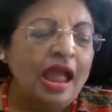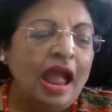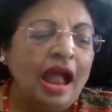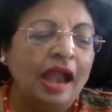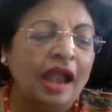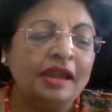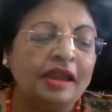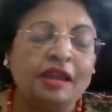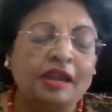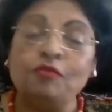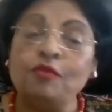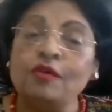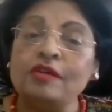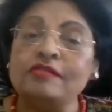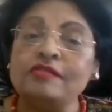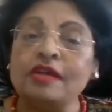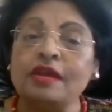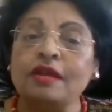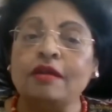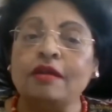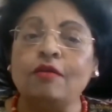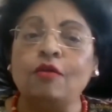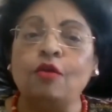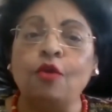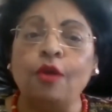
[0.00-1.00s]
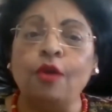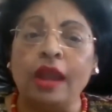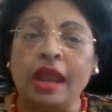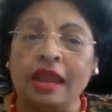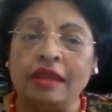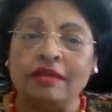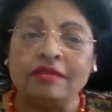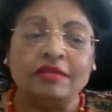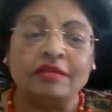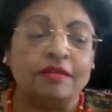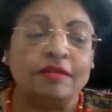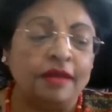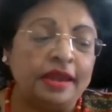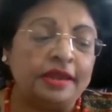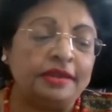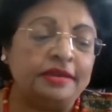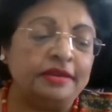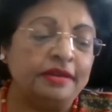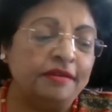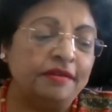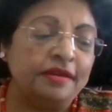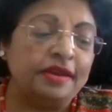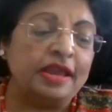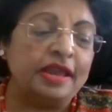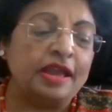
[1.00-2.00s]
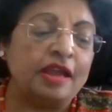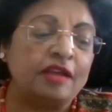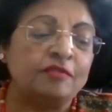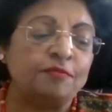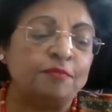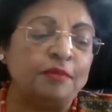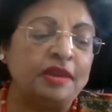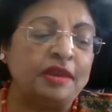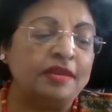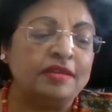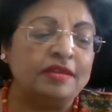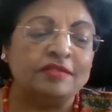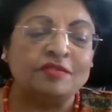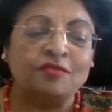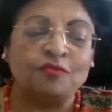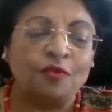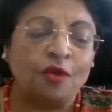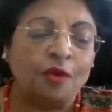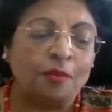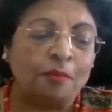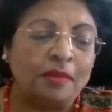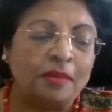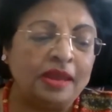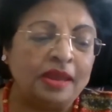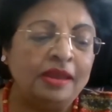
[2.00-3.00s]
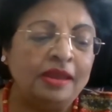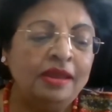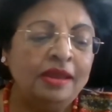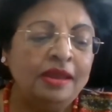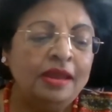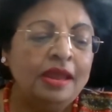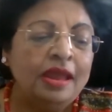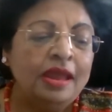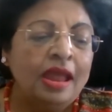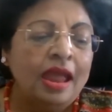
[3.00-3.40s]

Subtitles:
And it was a great, great learning experience for me.